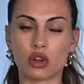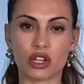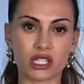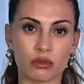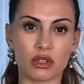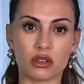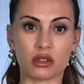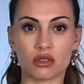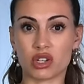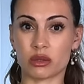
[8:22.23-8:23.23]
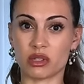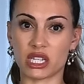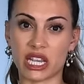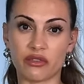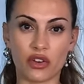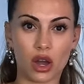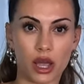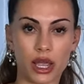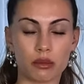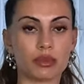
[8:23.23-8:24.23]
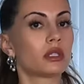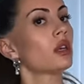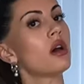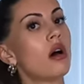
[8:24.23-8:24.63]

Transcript: Christmas, Christmas Eve vibes,